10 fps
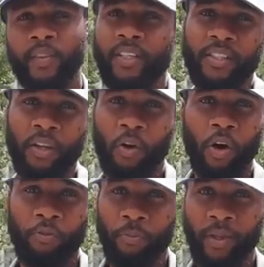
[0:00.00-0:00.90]
it's a
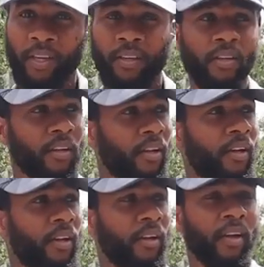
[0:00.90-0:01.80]
no-go for me.
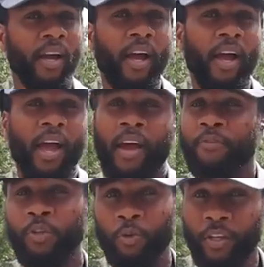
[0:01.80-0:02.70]

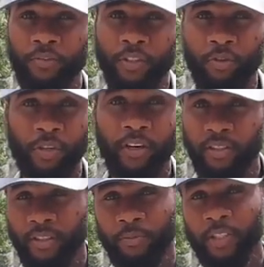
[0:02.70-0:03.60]
After doing this for 2
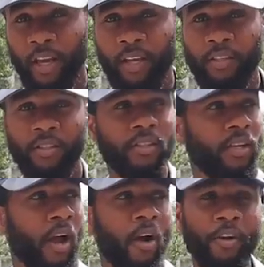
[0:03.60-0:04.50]
years and some change,
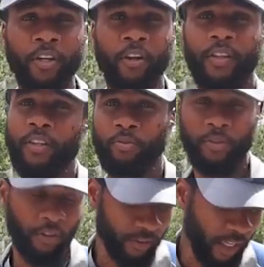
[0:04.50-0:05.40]
I already know that this
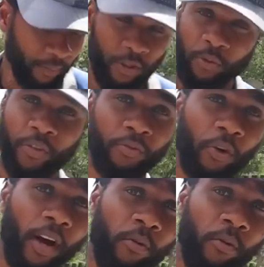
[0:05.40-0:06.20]
one's gonna take me 3-4